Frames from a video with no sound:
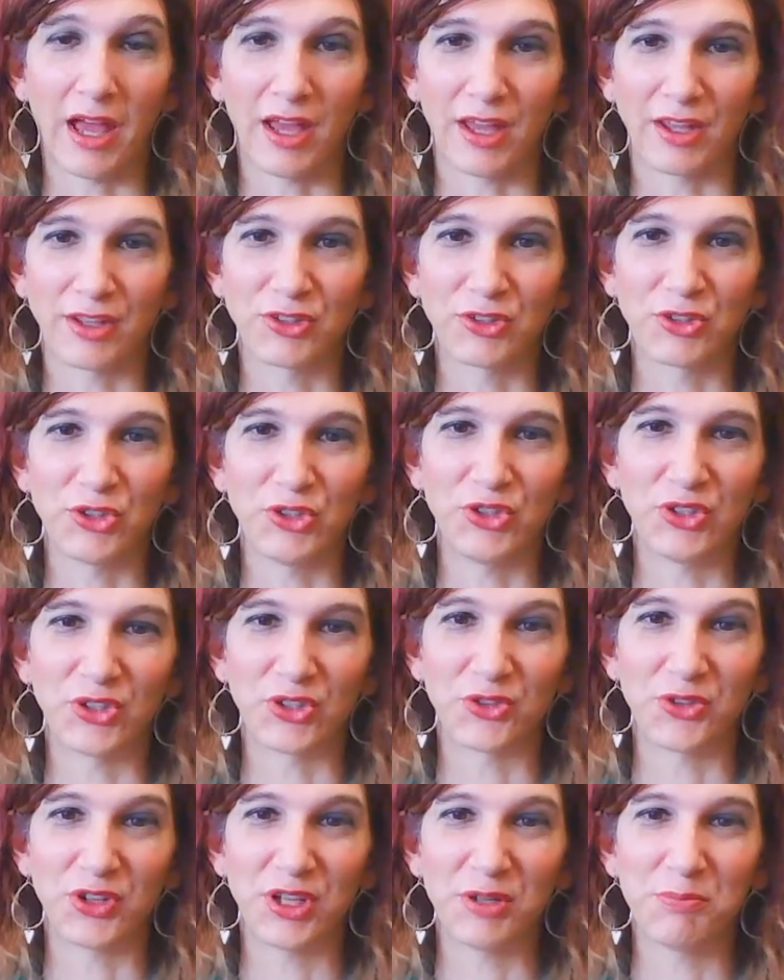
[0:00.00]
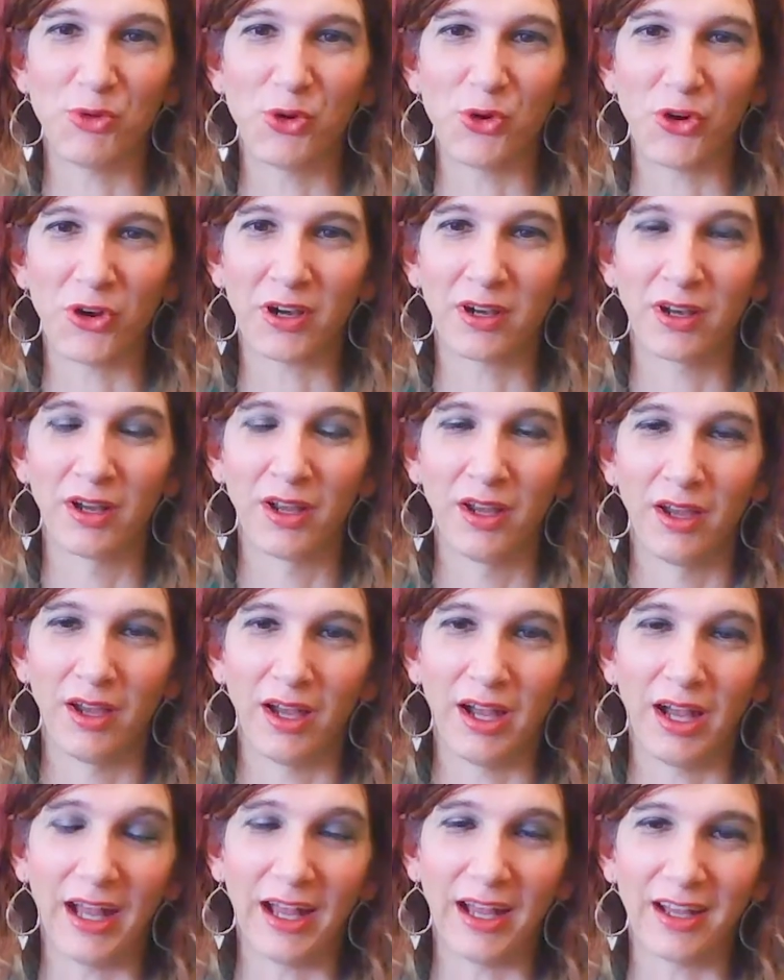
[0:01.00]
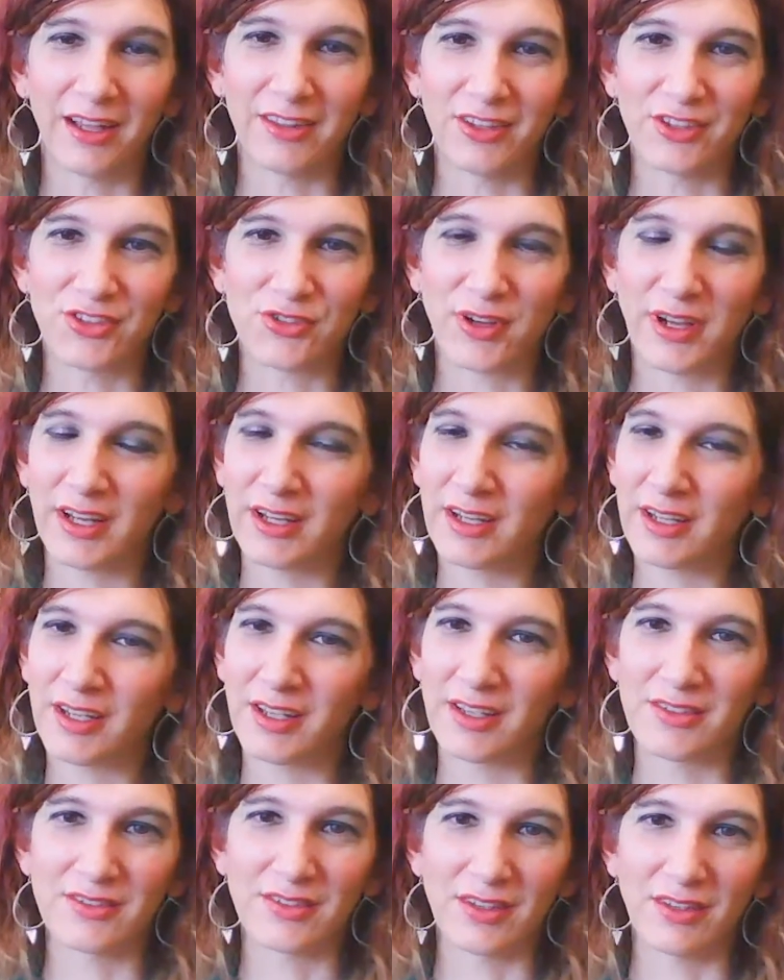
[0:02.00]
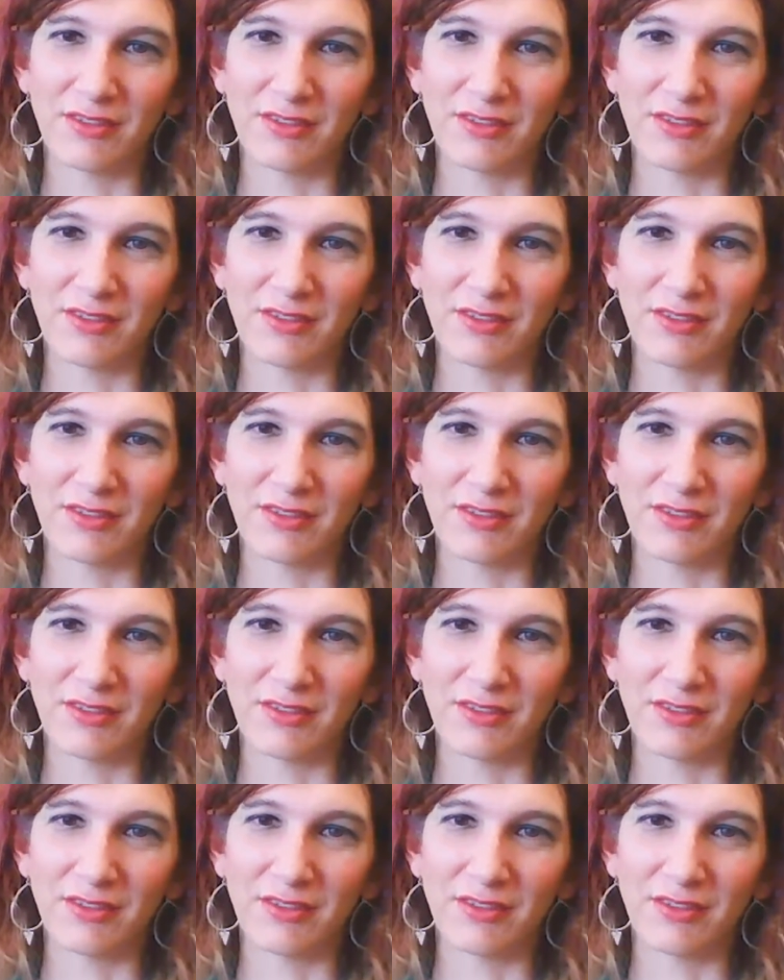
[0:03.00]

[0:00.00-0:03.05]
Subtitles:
I couldn't agree more. The training is